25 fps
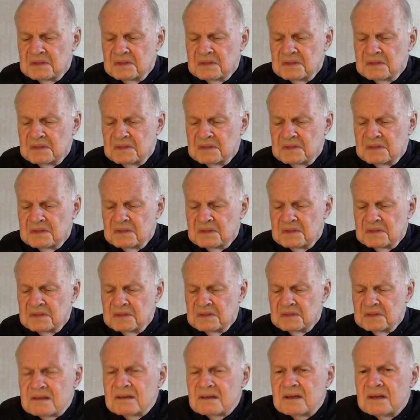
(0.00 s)
I
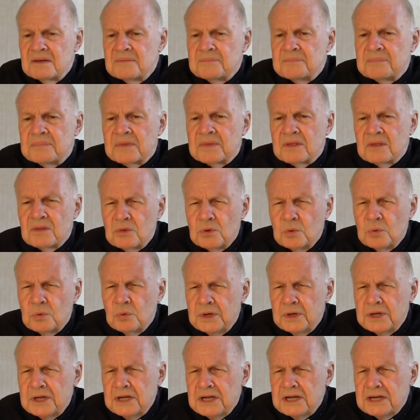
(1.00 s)
think the
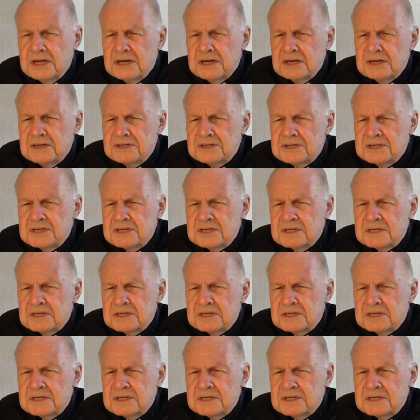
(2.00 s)
weeds